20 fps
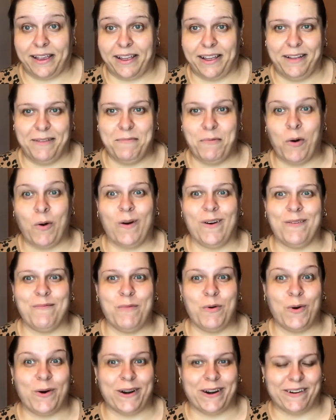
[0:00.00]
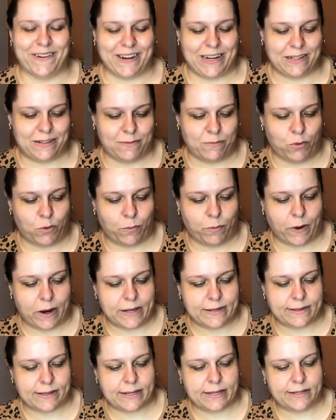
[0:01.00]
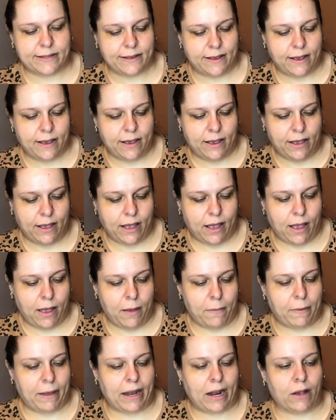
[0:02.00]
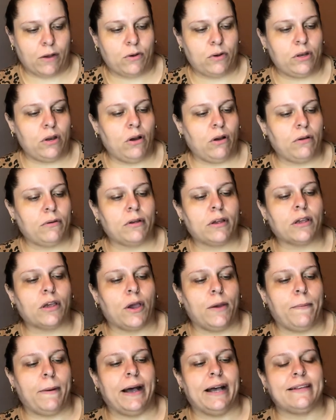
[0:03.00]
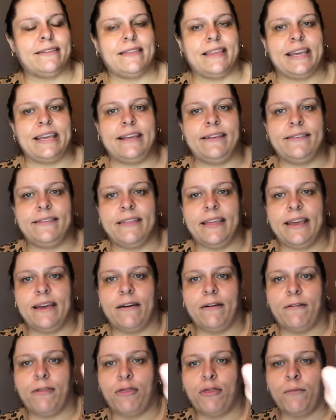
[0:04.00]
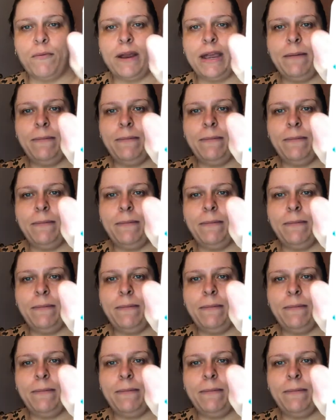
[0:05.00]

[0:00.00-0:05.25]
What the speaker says: more earrings and more bracelets. But I could not go past these. They are three